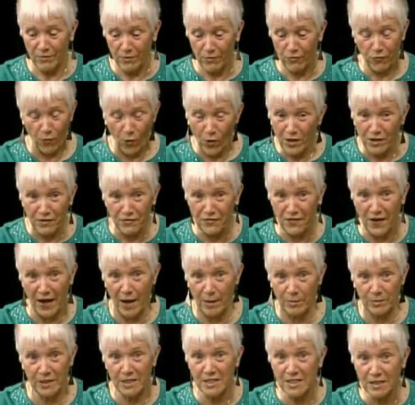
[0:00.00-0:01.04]
for the
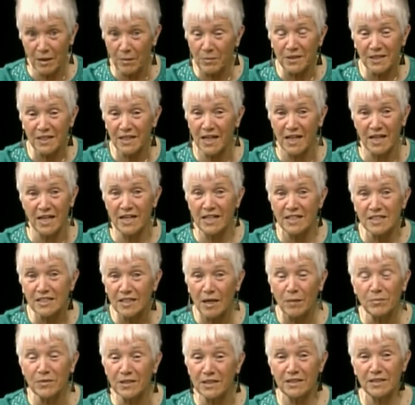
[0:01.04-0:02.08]
family something to eat,
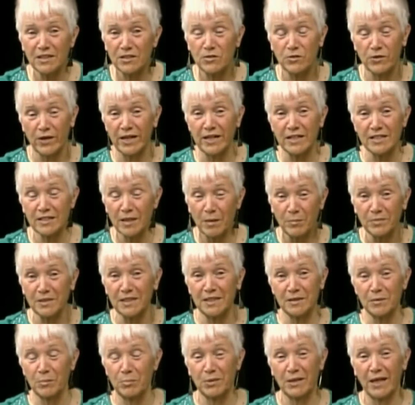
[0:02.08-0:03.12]
something to drink,
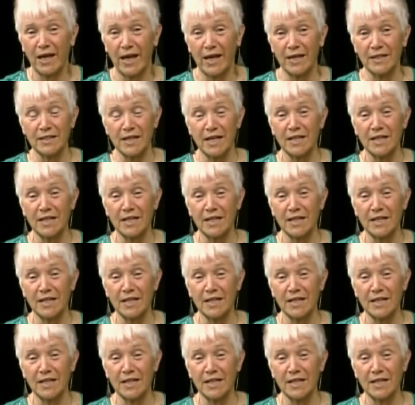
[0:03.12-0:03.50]
something to plant,